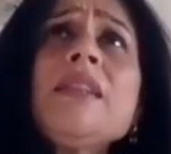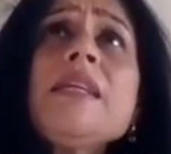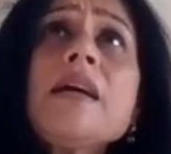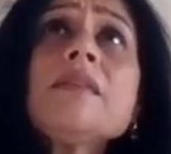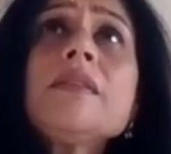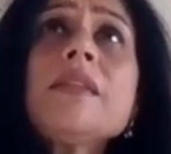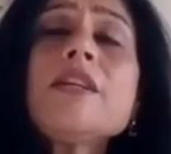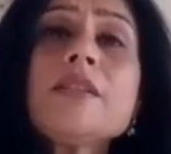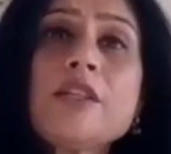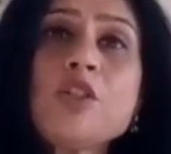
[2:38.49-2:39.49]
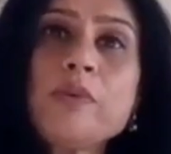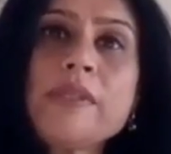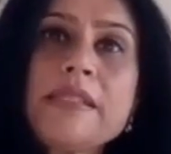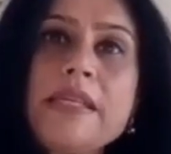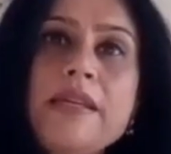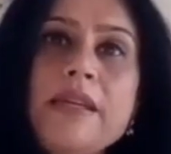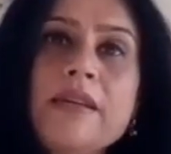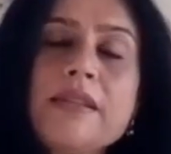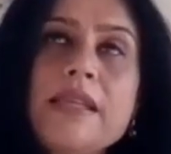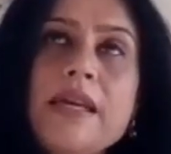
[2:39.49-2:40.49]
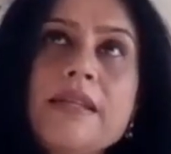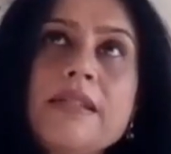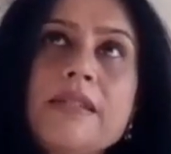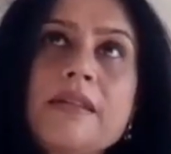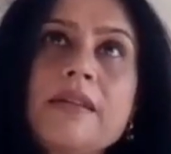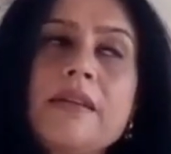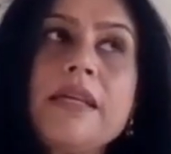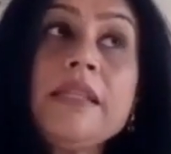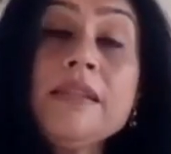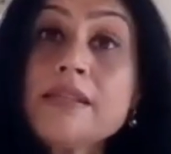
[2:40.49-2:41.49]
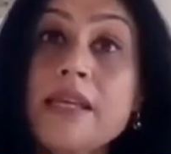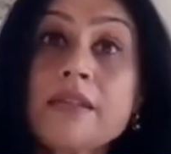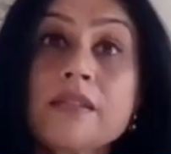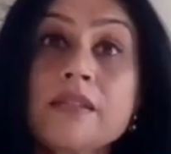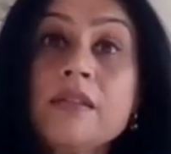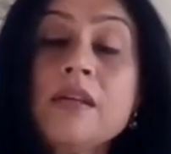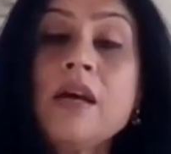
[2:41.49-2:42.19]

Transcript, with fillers: The other thing that you will see is that uh, in the sector,